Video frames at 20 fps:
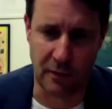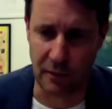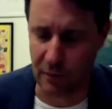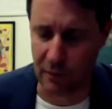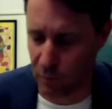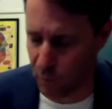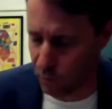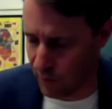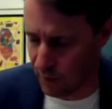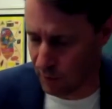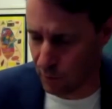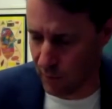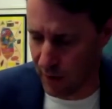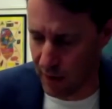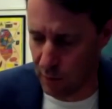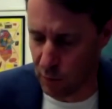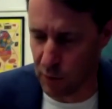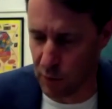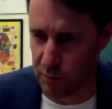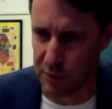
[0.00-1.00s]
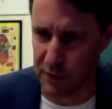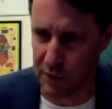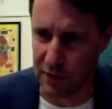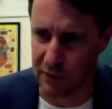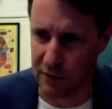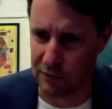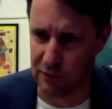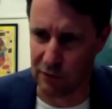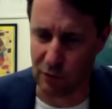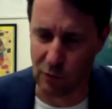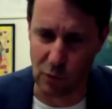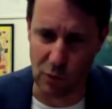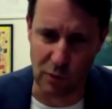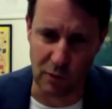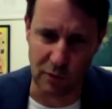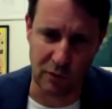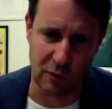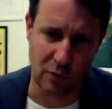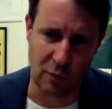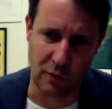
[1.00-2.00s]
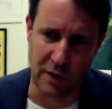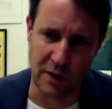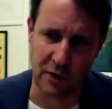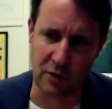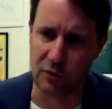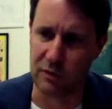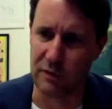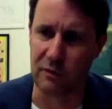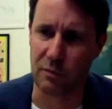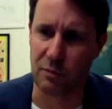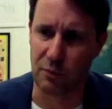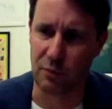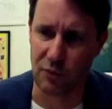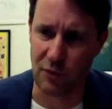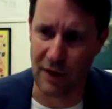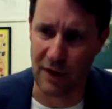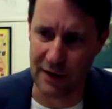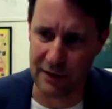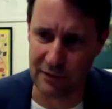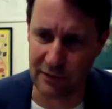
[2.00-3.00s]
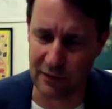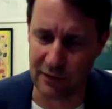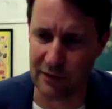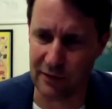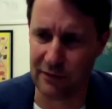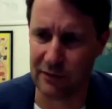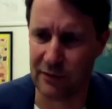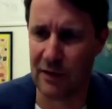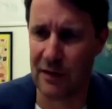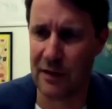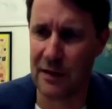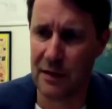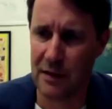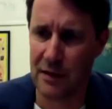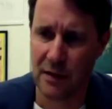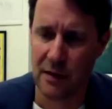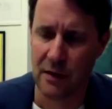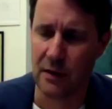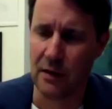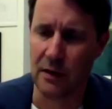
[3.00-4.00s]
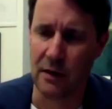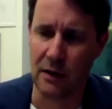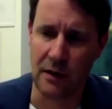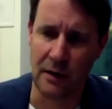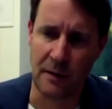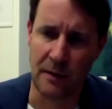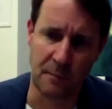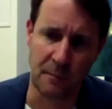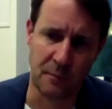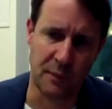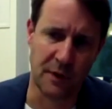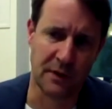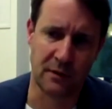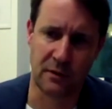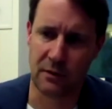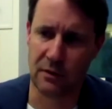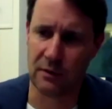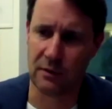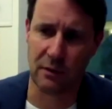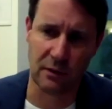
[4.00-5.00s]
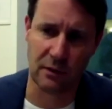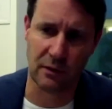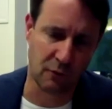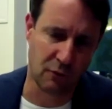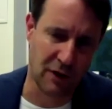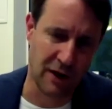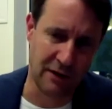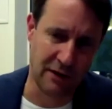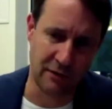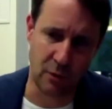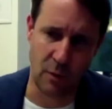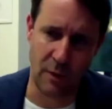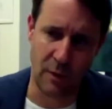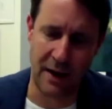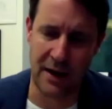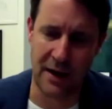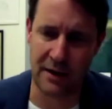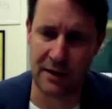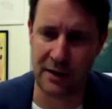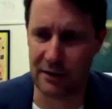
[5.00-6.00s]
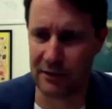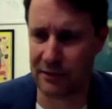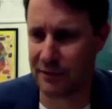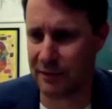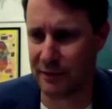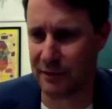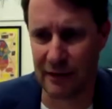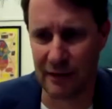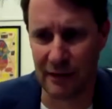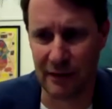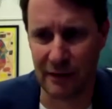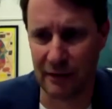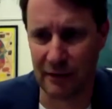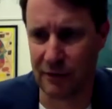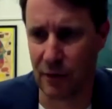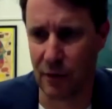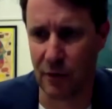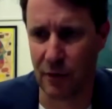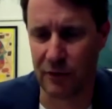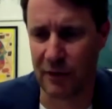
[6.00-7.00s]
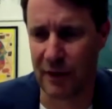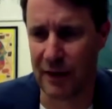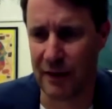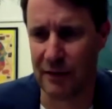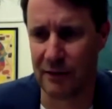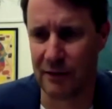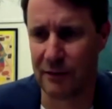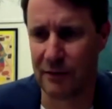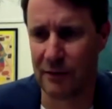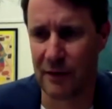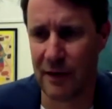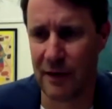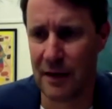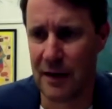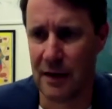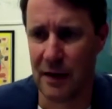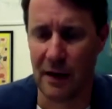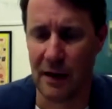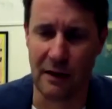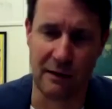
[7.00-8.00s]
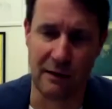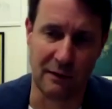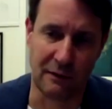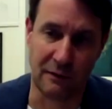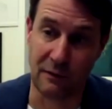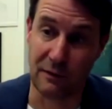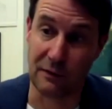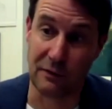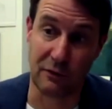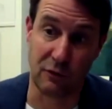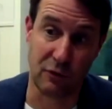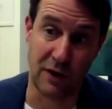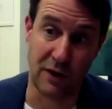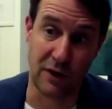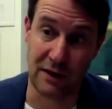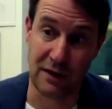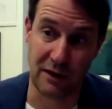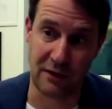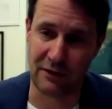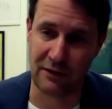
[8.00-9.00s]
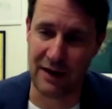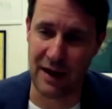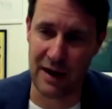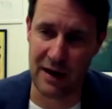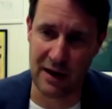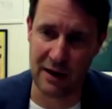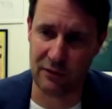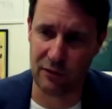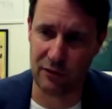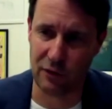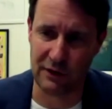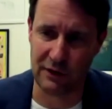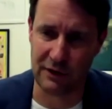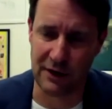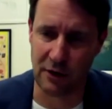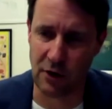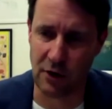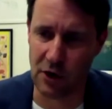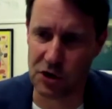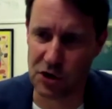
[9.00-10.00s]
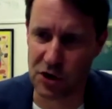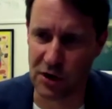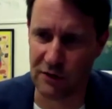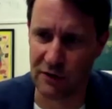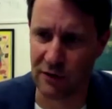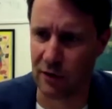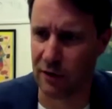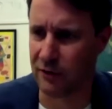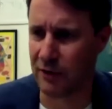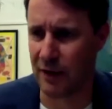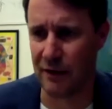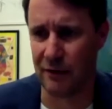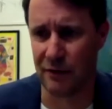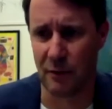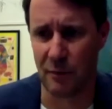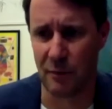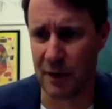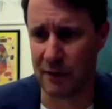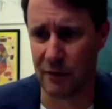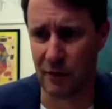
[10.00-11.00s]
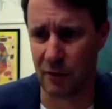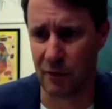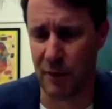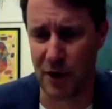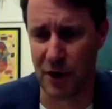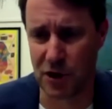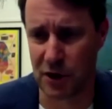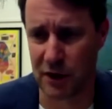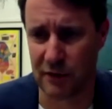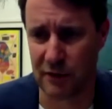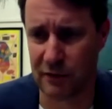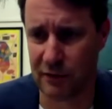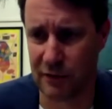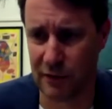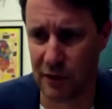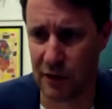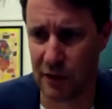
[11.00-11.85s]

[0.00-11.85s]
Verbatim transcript: uh, one way would be to to increase prices, um, but raise awareness. Uh, so there is uh, stricter standards for technology. So there is a mix of measures